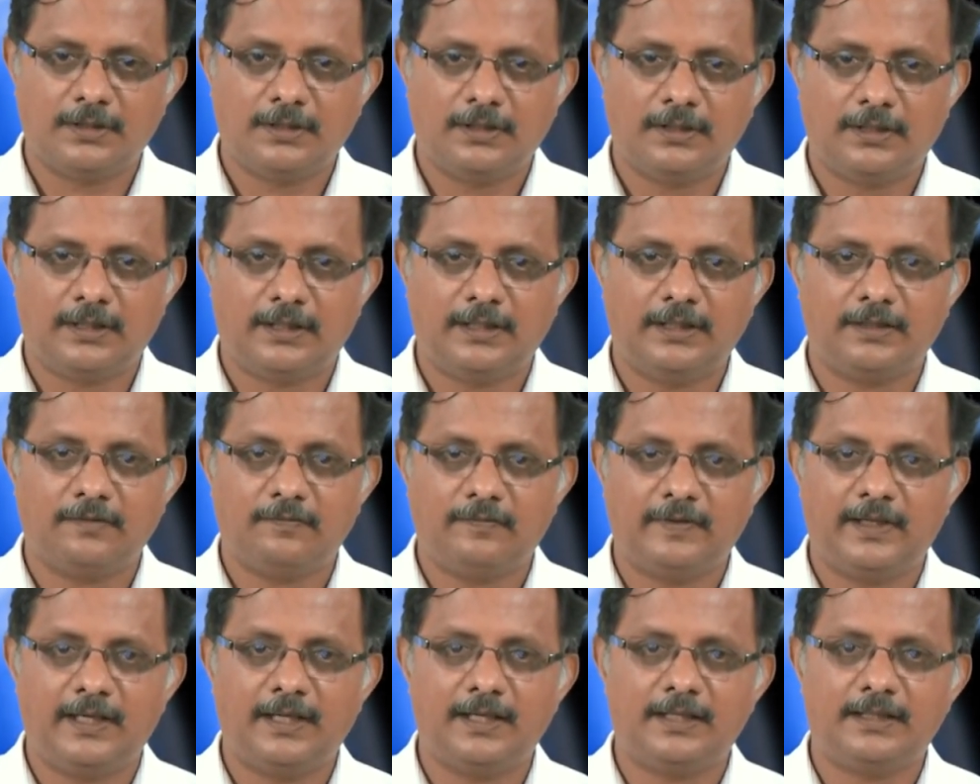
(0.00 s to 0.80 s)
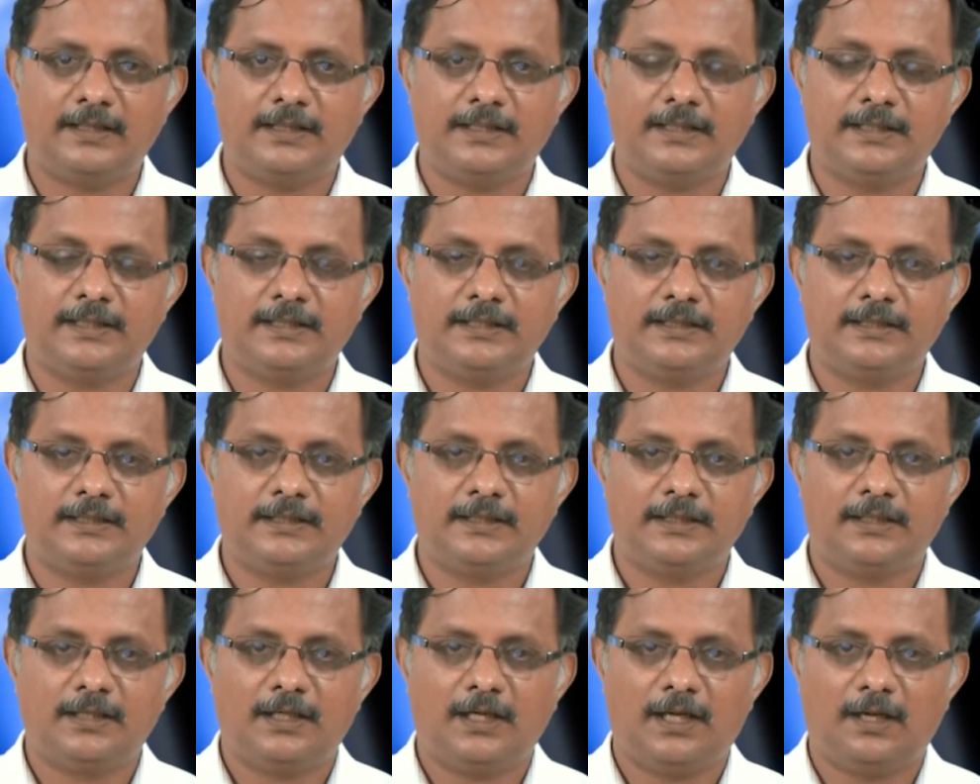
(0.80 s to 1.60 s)
right, where the
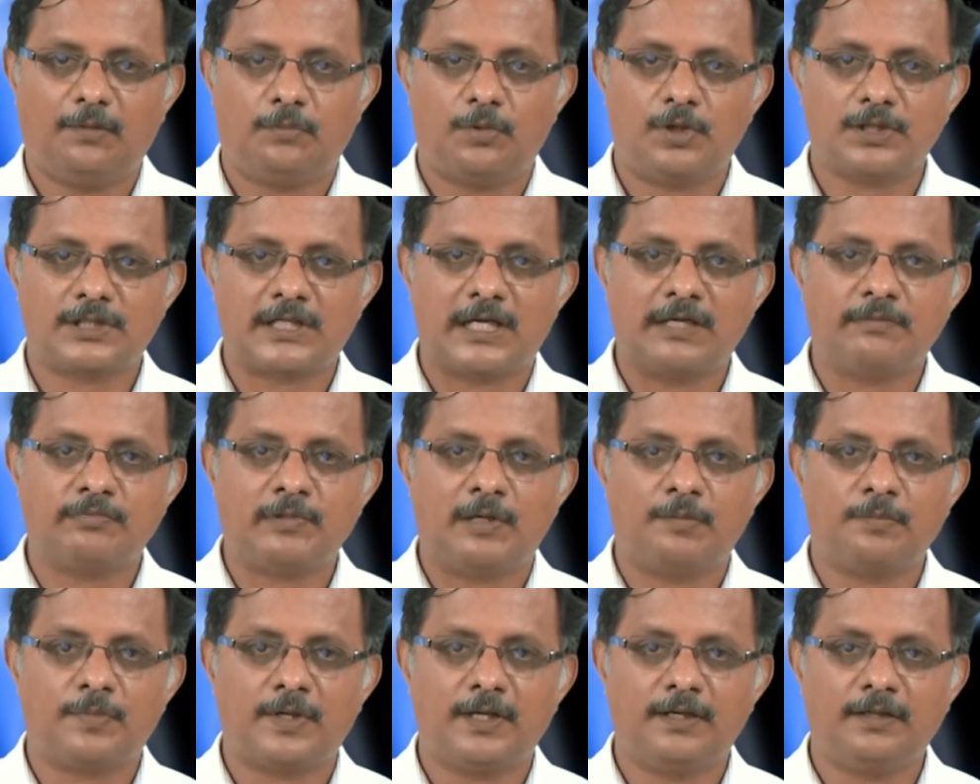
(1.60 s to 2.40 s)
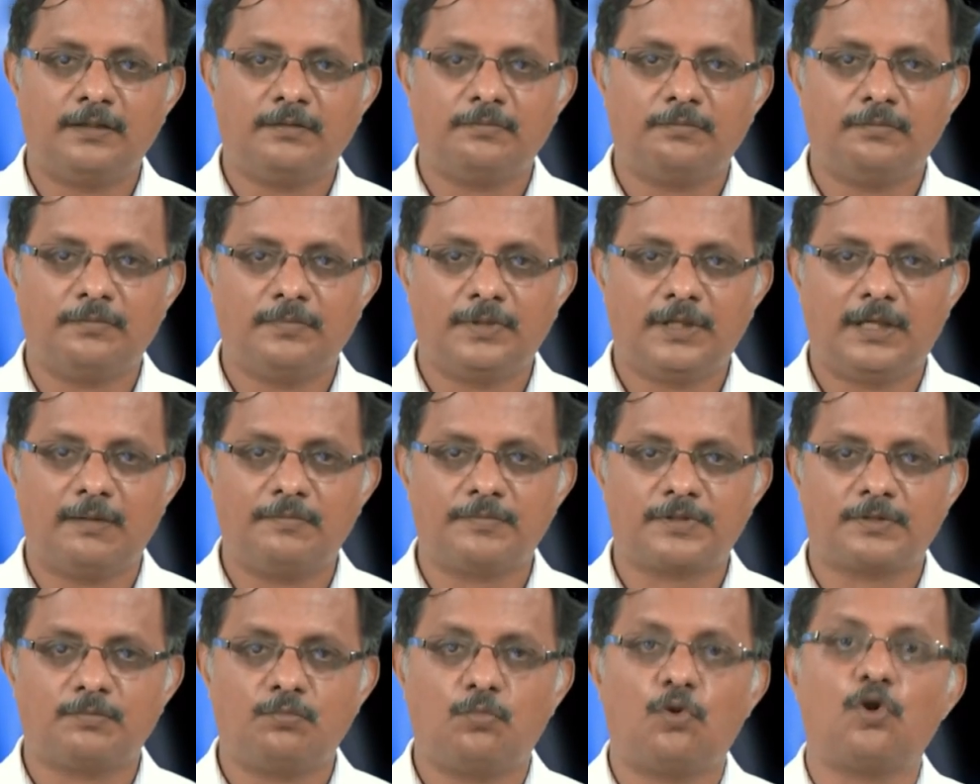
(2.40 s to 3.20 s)
postsynaptic membrane
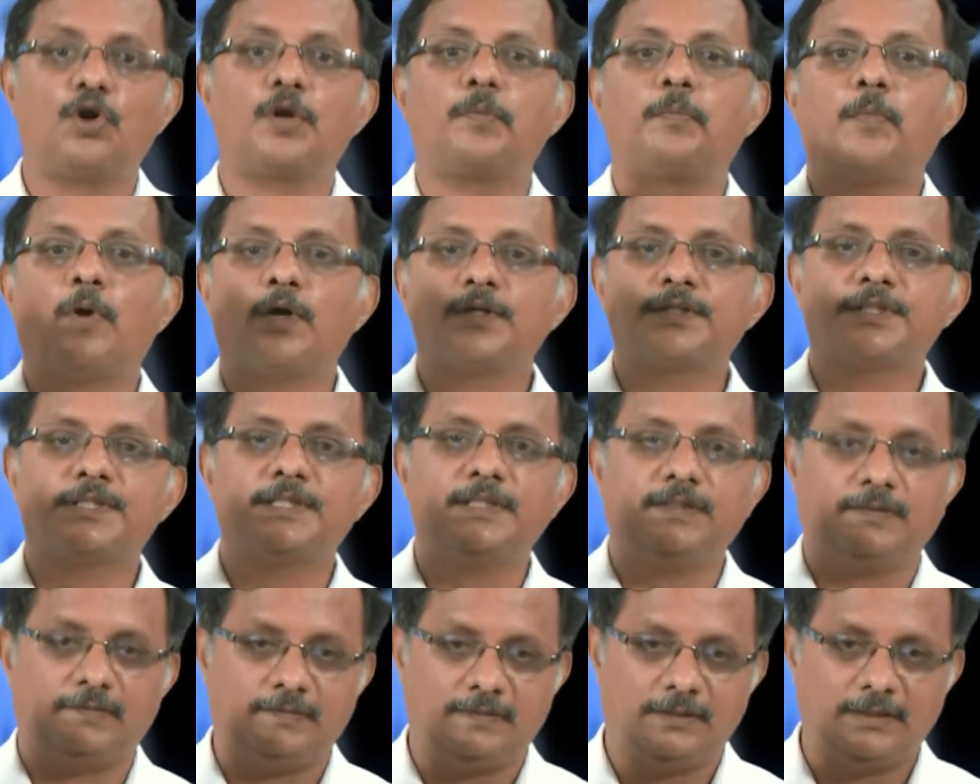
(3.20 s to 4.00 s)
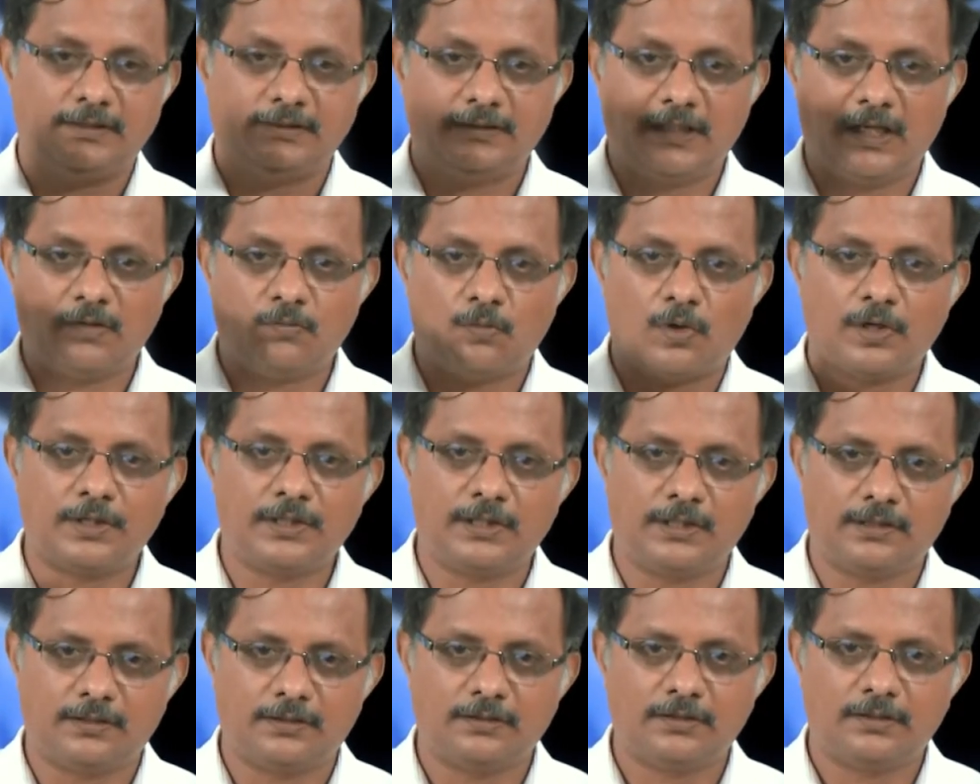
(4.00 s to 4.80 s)
becomes more positive than what
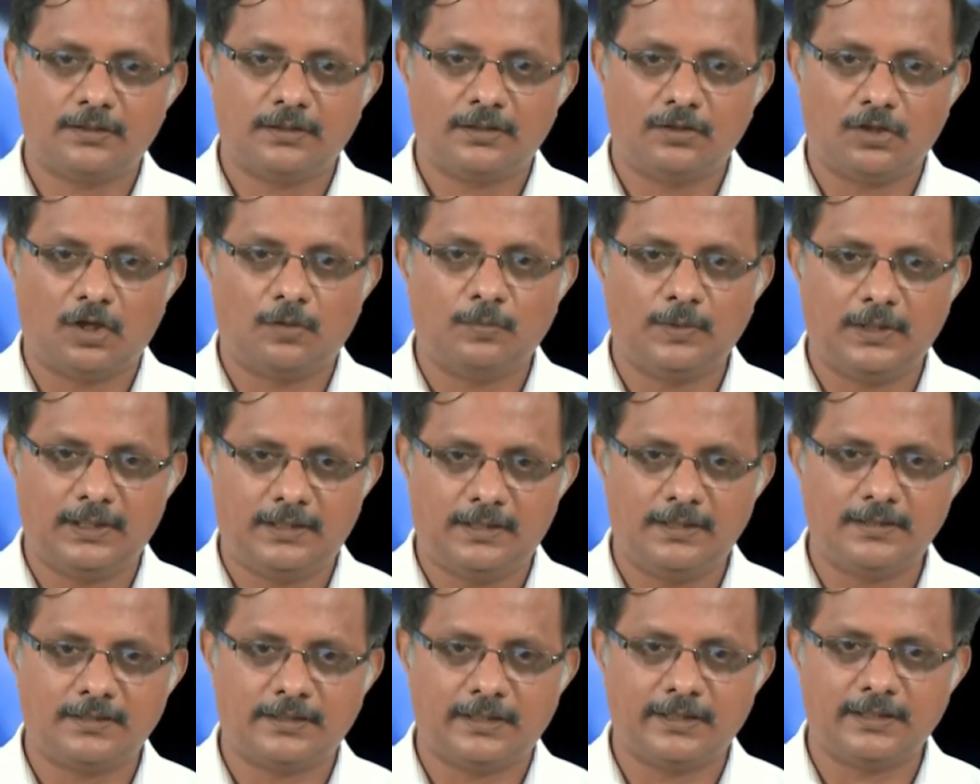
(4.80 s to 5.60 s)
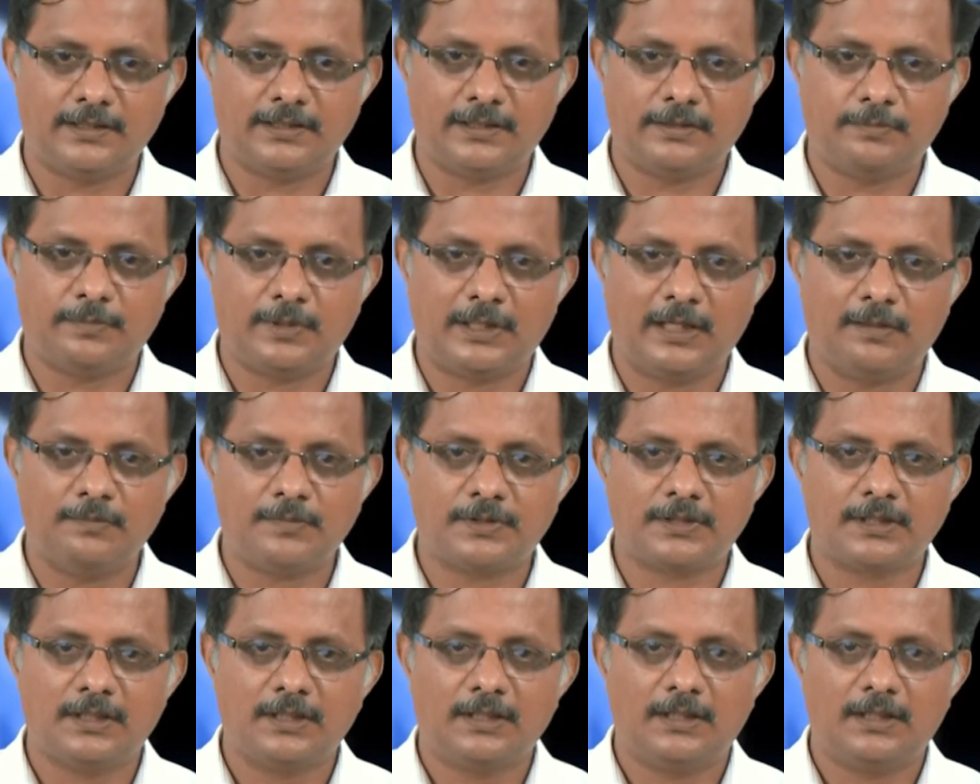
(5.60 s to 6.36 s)
it normally is, that is it becomes